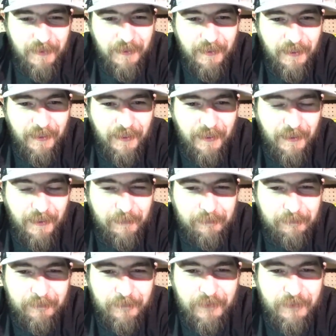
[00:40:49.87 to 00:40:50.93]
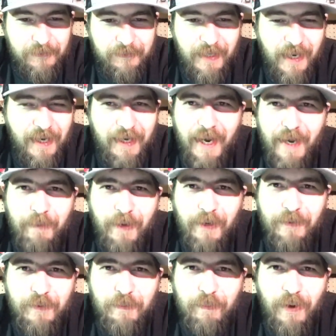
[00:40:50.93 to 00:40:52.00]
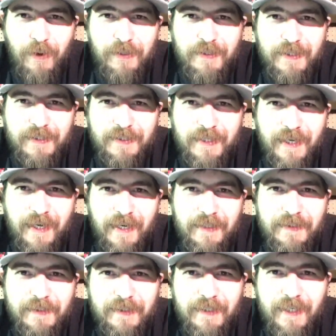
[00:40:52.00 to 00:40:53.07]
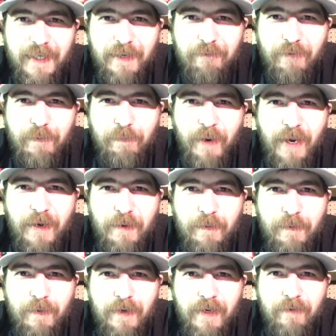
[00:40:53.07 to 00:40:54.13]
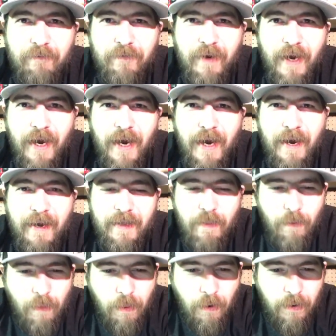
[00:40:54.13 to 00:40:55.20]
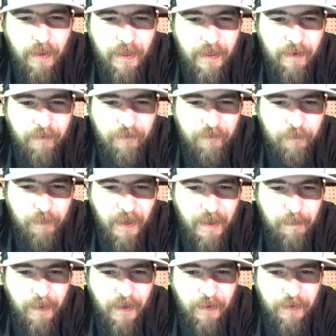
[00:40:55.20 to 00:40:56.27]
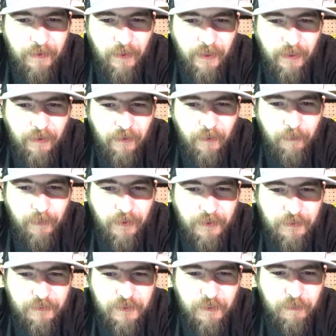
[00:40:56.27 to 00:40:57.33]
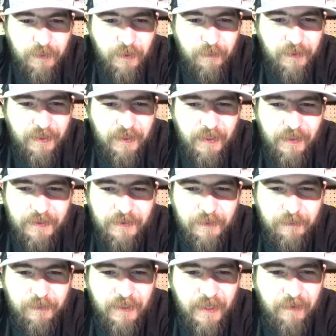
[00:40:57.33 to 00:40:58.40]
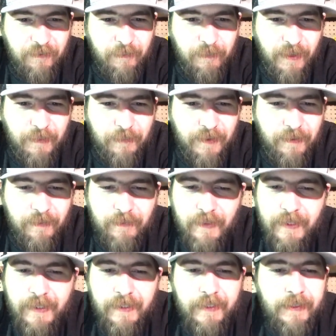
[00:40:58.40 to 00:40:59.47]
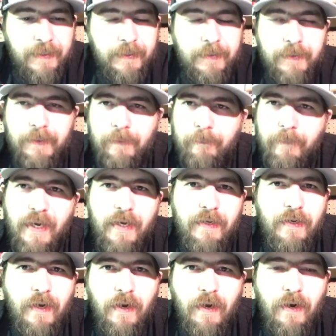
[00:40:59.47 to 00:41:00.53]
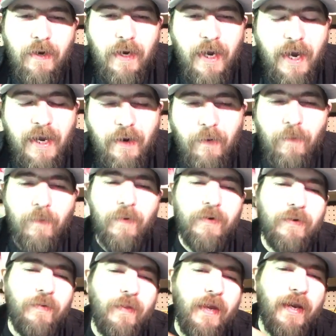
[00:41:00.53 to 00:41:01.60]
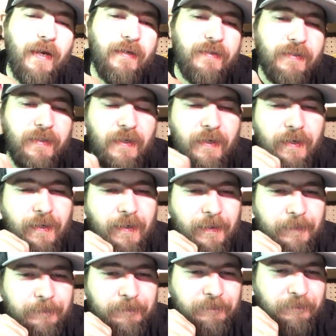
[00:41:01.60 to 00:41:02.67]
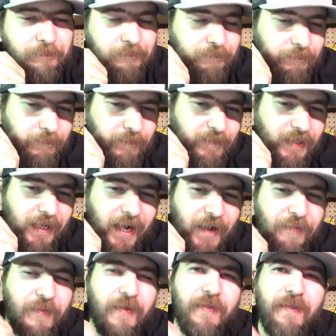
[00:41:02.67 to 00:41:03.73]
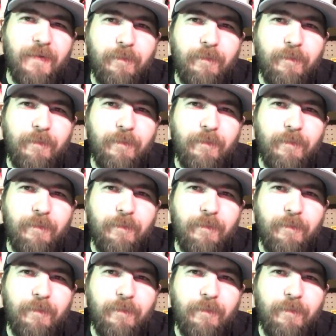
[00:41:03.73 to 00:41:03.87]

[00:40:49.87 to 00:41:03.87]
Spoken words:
Yeah, I'm not going to do politics, guys. If PayPal, you like $100, would you build me a custom Kevin Bateman? Man, no, I don't want to do that. I think the